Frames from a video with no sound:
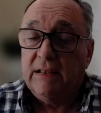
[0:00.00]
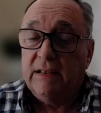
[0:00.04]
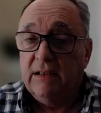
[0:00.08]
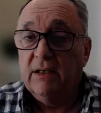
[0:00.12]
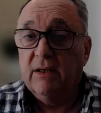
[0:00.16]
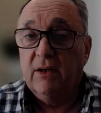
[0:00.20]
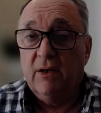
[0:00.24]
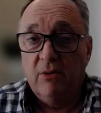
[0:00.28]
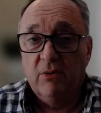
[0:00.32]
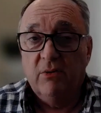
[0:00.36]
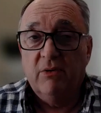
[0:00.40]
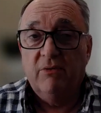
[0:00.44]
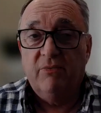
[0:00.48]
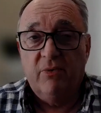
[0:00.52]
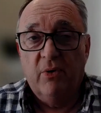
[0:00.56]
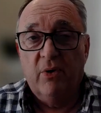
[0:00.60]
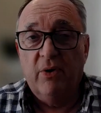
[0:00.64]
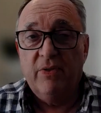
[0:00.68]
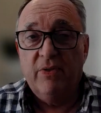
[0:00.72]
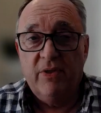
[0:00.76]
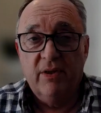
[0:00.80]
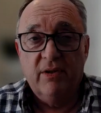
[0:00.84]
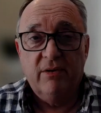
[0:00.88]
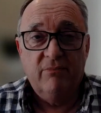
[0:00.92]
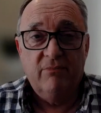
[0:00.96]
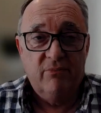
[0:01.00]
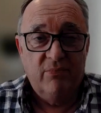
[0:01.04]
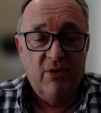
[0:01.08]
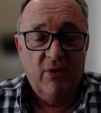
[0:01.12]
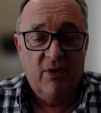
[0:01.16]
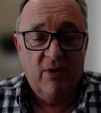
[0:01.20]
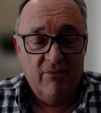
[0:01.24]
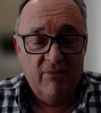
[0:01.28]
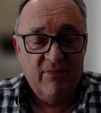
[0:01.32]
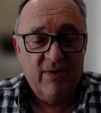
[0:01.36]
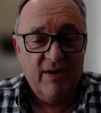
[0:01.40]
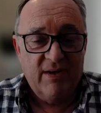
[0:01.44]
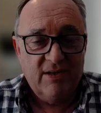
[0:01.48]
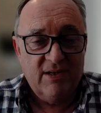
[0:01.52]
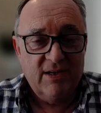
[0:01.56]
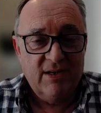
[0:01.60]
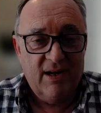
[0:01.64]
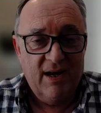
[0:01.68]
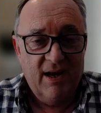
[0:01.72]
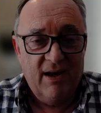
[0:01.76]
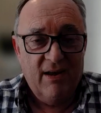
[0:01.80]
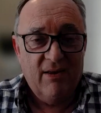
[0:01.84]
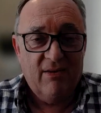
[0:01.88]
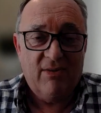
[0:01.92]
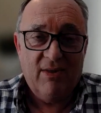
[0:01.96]
You got to avoid the not invented
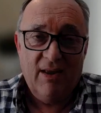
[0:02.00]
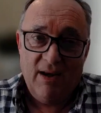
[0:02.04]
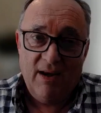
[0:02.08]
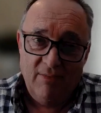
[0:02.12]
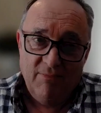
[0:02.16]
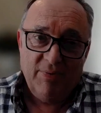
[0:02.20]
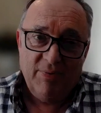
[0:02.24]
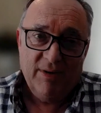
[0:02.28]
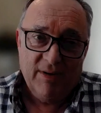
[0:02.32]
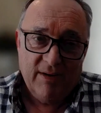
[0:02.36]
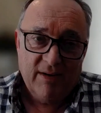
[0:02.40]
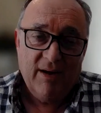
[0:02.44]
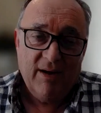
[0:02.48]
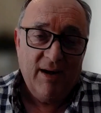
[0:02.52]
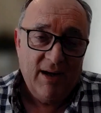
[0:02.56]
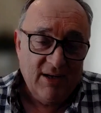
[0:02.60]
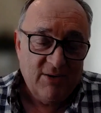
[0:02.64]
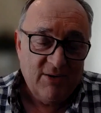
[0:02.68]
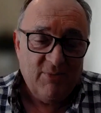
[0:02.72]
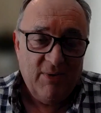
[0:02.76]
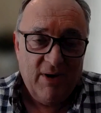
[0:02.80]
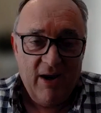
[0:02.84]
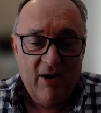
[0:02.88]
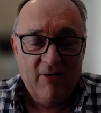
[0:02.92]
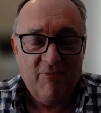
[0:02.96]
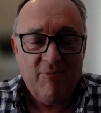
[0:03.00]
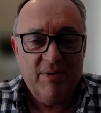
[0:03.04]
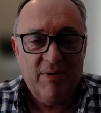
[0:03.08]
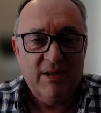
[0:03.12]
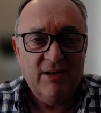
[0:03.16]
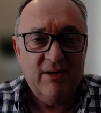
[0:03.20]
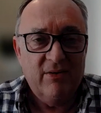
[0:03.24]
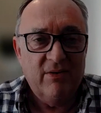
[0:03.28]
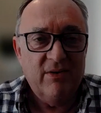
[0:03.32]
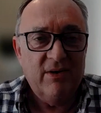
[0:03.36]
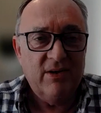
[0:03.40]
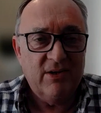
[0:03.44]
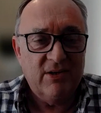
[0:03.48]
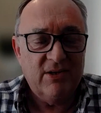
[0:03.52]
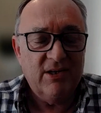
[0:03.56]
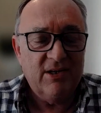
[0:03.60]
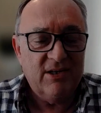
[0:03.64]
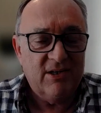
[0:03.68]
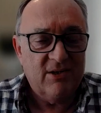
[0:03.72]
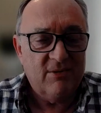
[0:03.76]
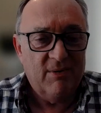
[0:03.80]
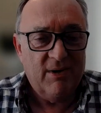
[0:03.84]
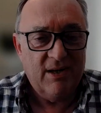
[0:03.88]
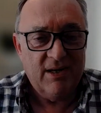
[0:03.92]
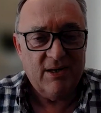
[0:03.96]
here thing, but guys, we have been doing it
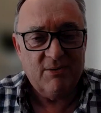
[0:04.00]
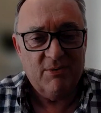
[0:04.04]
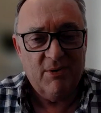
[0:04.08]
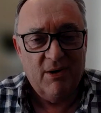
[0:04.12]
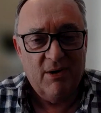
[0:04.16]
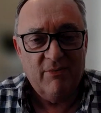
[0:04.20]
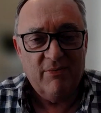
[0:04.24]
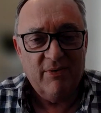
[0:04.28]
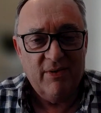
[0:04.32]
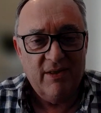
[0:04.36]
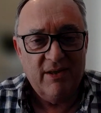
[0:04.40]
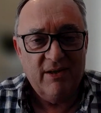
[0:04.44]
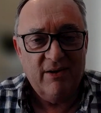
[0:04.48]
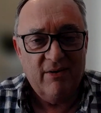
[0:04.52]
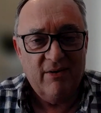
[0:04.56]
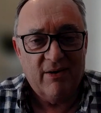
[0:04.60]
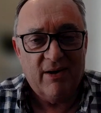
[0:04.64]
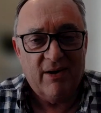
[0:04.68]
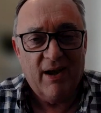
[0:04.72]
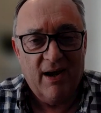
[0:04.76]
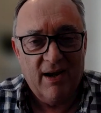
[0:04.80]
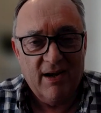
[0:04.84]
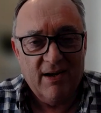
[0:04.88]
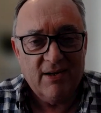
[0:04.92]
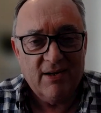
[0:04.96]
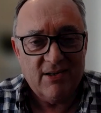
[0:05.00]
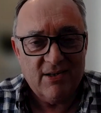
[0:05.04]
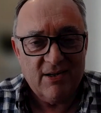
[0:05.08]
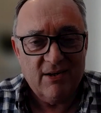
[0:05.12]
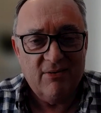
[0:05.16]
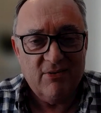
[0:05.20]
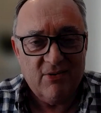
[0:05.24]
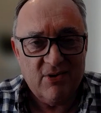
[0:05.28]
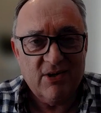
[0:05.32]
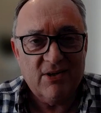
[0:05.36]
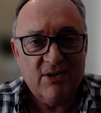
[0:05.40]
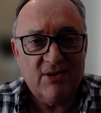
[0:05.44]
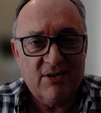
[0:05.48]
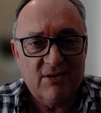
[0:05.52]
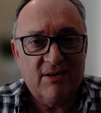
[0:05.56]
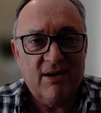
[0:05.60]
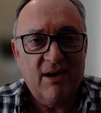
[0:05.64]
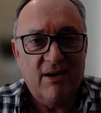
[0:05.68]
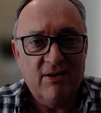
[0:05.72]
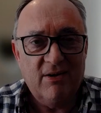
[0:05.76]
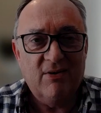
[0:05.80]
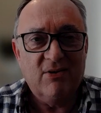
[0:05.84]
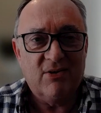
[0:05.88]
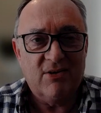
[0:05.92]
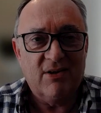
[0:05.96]
since 2012 in the UK, so just
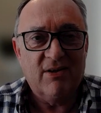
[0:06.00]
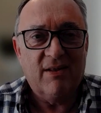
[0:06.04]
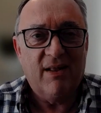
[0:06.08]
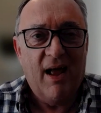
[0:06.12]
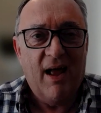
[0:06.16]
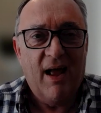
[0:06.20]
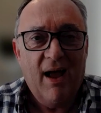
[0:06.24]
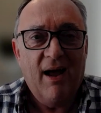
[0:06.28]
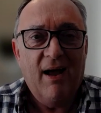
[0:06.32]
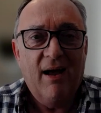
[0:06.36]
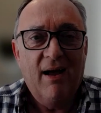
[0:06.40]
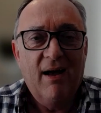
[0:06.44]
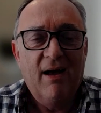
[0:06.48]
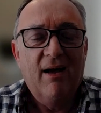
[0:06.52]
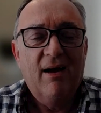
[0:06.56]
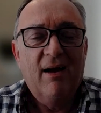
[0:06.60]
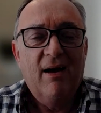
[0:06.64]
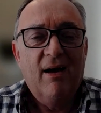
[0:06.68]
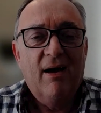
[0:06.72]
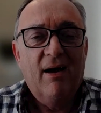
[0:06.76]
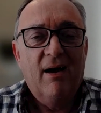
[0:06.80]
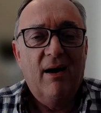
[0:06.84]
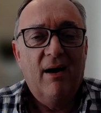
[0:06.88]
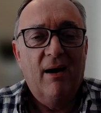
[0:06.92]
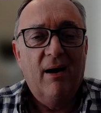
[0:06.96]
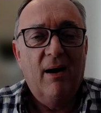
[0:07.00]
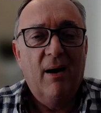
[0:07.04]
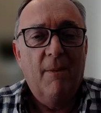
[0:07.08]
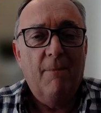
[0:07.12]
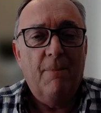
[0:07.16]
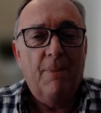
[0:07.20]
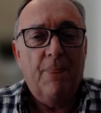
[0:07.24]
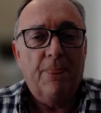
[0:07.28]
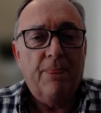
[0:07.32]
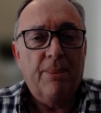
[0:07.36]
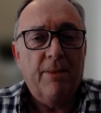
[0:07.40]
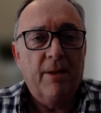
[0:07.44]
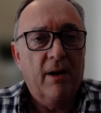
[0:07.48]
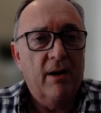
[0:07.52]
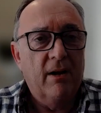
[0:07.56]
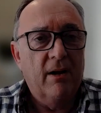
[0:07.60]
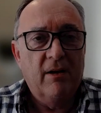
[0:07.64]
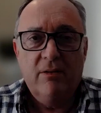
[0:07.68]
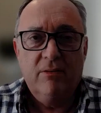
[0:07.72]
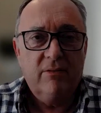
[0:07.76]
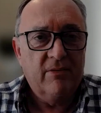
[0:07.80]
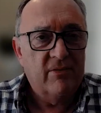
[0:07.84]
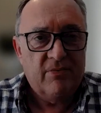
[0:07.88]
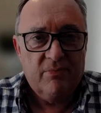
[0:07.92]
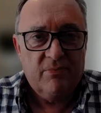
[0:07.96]
get used to that.
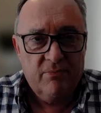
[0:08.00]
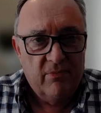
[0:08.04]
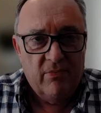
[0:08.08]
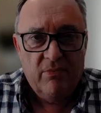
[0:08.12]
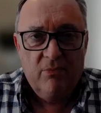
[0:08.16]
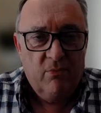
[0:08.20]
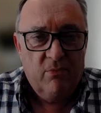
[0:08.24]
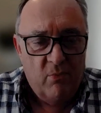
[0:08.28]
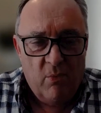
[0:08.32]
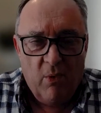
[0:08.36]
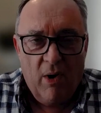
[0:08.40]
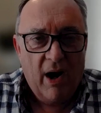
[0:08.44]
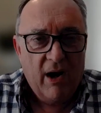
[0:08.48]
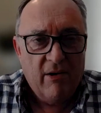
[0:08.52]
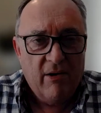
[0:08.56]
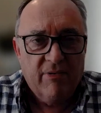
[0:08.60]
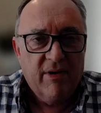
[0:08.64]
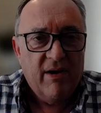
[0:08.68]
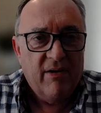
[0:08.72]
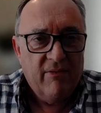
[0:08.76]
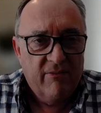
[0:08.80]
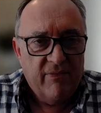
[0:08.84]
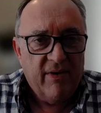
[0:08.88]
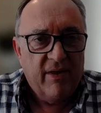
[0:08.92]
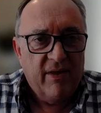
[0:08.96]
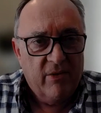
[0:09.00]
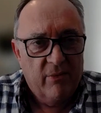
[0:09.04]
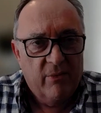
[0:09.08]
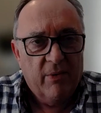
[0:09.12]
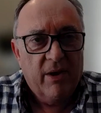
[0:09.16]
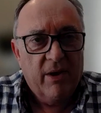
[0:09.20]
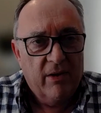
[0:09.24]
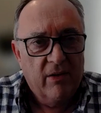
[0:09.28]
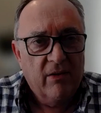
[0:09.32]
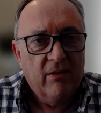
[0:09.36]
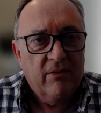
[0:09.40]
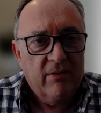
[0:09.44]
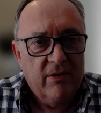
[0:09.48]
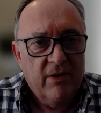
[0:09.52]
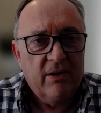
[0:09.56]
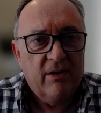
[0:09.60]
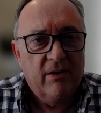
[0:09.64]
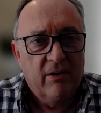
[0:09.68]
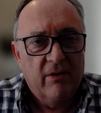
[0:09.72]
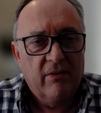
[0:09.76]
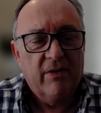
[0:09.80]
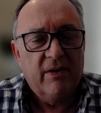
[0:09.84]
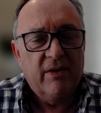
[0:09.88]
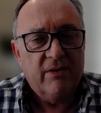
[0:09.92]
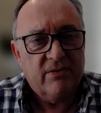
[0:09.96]
And why reinvent the wheel?
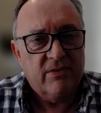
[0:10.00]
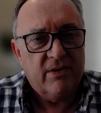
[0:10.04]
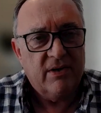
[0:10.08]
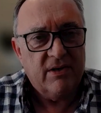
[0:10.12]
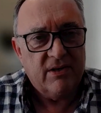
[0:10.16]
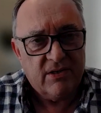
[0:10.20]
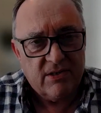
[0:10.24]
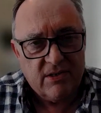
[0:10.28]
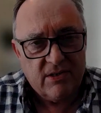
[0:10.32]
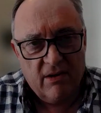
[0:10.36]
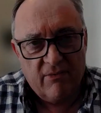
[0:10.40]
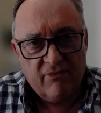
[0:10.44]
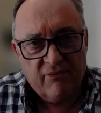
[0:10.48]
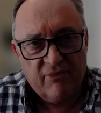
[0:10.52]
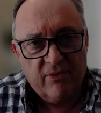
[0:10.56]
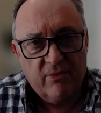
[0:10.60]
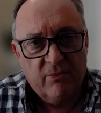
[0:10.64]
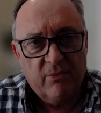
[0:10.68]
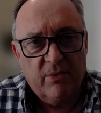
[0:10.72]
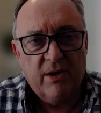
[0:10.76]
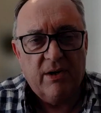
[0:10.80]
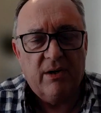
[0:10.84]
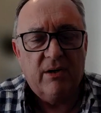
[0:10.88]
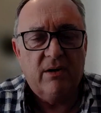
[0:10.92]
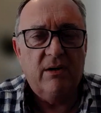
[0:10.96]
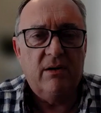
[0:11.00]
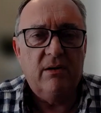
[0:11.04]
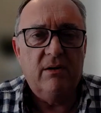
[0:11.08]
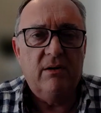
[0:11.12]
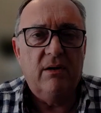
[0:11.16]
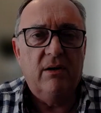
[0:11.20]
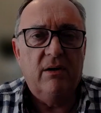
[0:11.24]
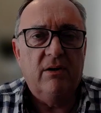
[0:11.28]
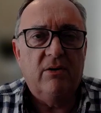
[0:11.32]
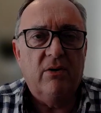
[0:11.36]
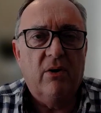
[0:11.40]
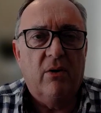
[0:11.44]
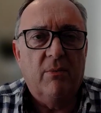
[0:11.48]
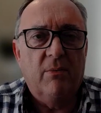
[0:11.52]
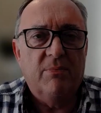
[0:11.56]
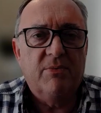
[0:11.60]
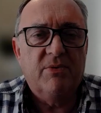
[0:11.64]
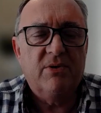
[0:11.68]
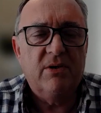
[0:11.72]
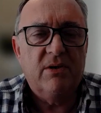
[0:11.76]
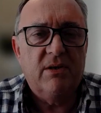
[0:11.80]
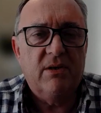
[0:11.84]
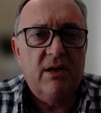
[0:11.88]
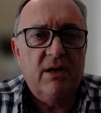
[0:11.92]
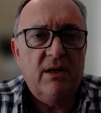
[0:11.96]
There's stuff that we can
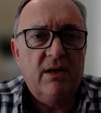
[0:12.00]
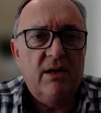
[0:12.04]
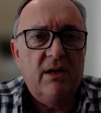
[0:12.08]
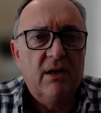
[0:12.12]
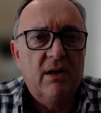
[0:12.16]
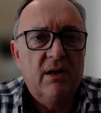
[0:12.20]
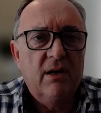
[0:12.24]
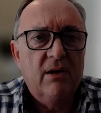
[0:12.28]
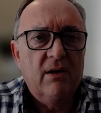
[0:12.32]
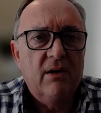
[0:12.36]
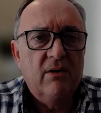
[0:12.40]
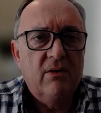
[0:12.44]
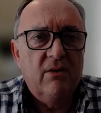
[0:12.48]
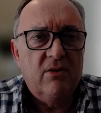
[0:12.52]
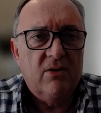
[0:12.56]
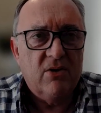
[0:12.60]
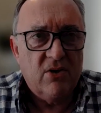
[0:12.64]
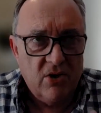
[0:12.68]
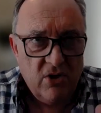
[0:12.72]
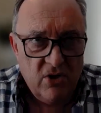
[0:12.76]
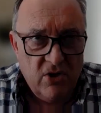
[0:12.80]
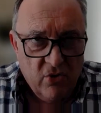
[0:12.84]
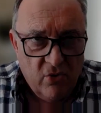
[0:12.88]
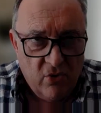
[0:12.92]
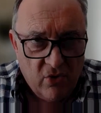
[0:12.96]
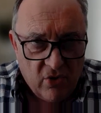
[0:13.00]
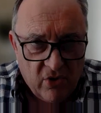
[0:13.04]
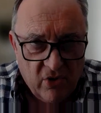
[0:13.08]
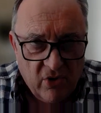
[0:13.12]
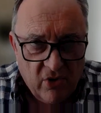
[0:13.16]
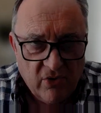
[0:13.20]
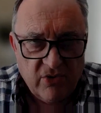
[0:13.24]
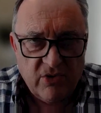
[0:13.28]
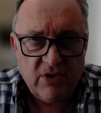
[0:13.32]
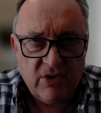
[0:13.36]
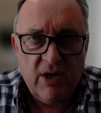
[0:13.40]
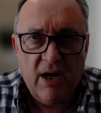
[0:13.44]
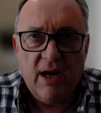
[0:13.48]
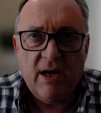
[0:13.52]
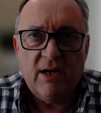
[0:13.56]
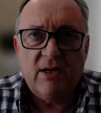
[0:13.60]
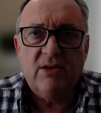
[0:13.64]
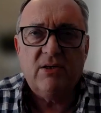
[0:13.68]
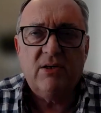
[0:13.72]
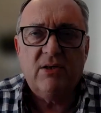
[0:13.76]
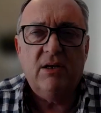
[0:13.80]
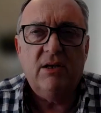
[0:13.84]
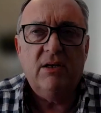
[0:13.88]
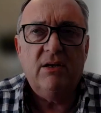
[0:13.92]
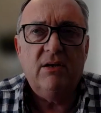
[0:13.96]
adopt to your
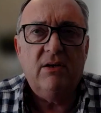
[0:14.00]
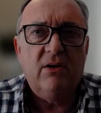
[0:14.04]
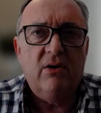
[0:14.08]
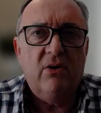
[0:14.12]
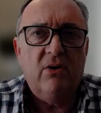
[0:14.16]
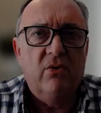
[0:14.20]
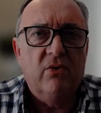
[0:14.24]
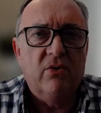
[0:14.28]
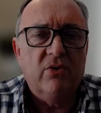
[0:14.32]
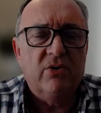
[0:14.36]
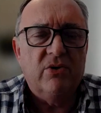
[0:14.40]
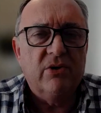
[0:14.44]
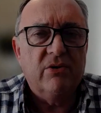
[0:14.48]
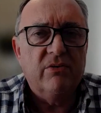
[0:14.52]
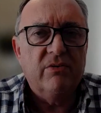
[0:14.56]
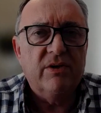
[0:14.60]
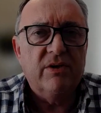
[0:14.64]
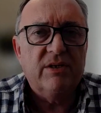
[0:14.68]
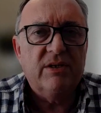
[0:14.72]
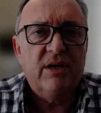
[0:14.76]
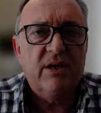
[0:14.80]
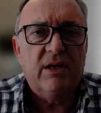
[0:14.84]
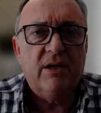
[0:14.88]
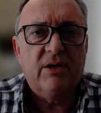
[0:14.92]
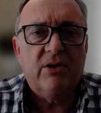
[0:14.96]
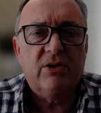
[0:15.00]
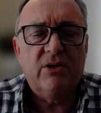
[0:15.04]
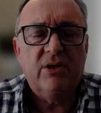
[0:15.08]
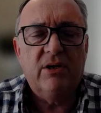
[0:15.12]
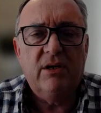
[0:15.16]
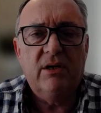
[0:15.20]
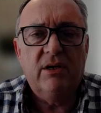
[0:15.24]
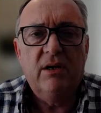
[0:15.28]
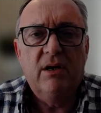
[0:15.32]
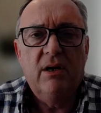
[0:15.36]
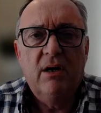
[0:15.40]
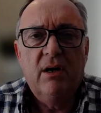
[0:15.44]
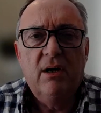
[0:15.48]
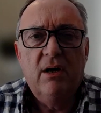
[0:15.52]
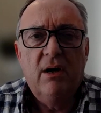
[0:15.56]
context in your jurisdiction,